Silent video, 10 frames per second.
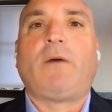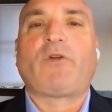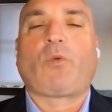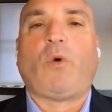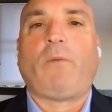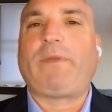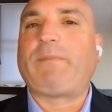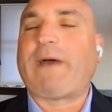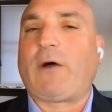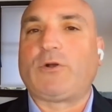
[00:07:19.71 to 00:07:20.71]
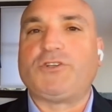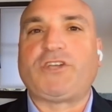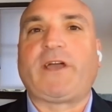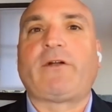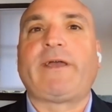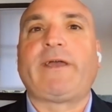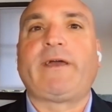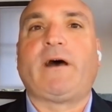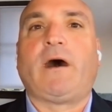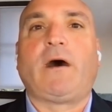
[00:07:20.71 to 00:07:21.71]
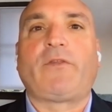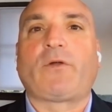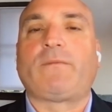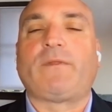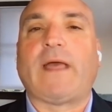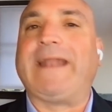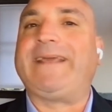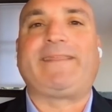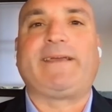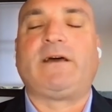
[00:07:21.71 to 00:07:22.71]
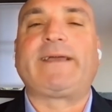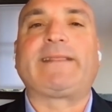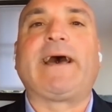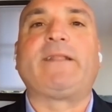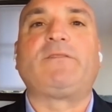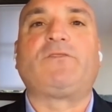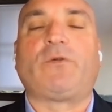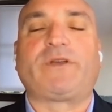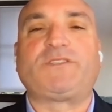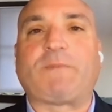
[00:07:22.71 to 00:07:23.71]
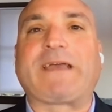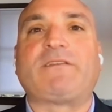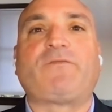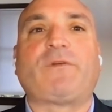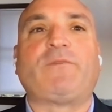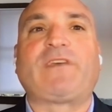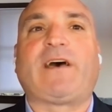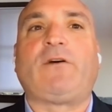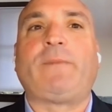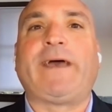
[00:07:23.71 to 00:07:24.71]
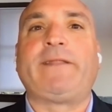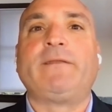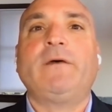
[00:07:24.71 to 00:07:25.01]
There won't be power sharing, anything like that. Don't expect it from the Taliban.